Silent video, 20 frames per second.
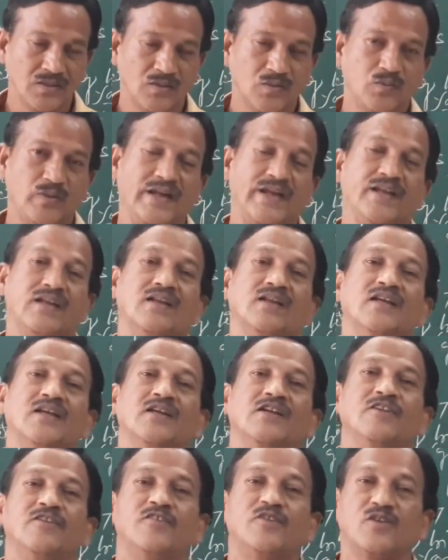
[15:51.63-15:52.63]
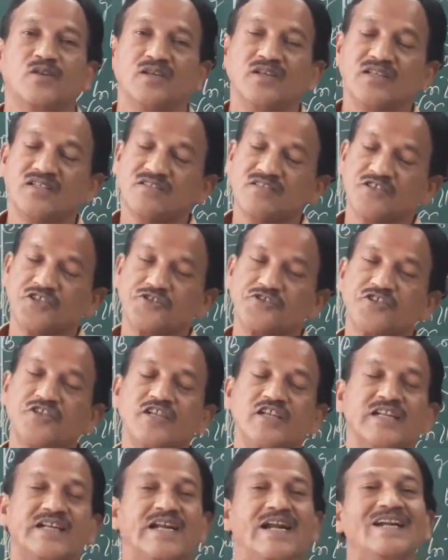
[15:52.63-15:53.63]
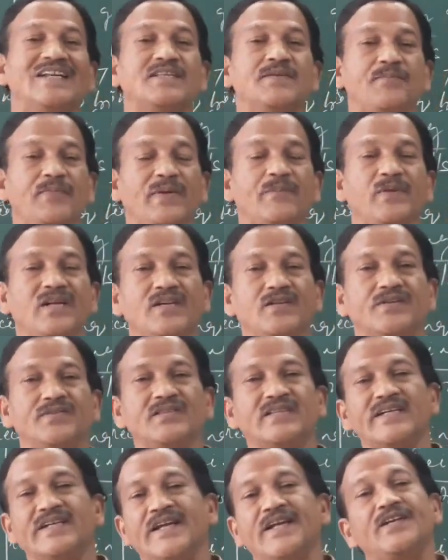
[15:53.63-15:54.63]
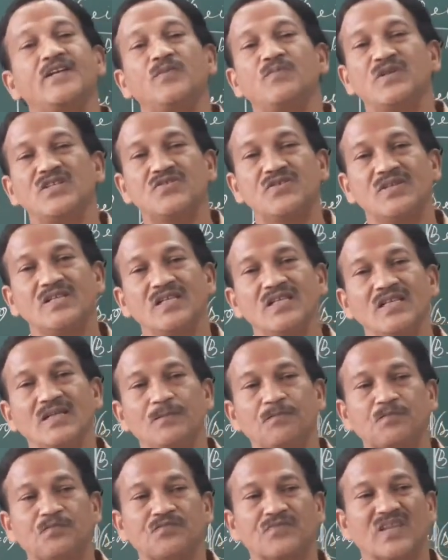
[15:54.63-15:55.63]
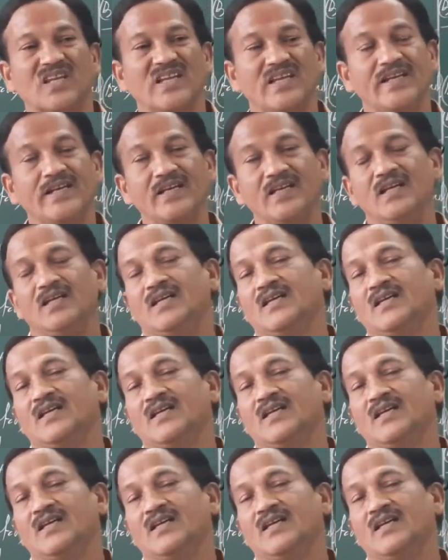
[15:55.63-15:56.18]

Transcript: When drawer does not get the payment on the date of maturity, he